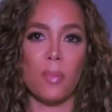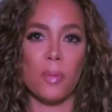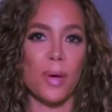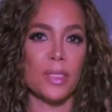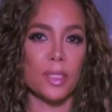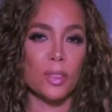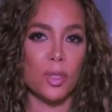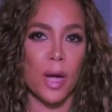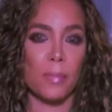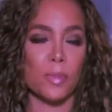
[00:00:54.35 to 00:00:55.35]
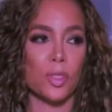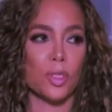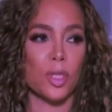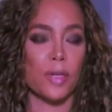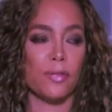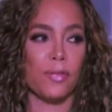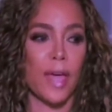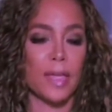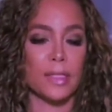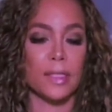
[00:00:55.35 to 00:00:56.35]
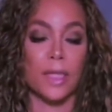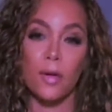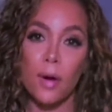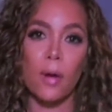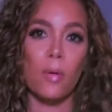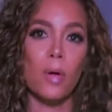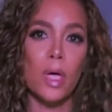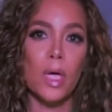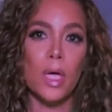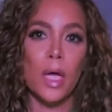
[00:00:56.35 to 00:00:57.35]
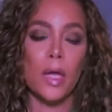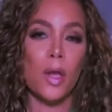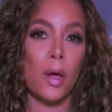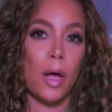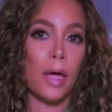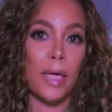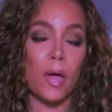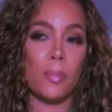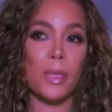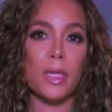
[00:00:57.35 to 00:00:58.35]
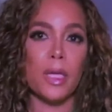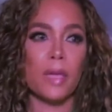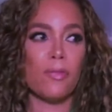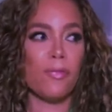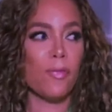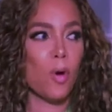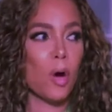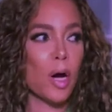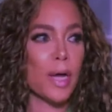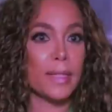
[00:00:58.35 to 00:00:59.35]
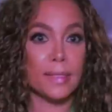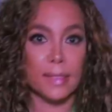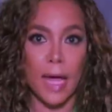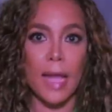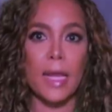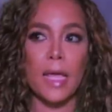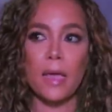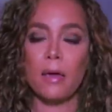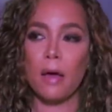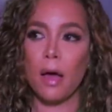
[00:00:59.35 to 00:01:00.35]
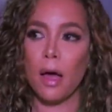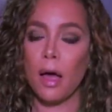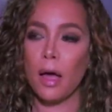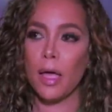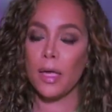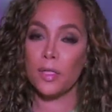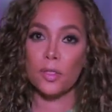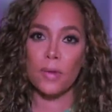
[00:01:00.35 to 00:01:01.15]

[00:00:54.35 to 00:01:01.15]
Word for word: former President Trump should face zero. No, uh, accountability for inciting uh, an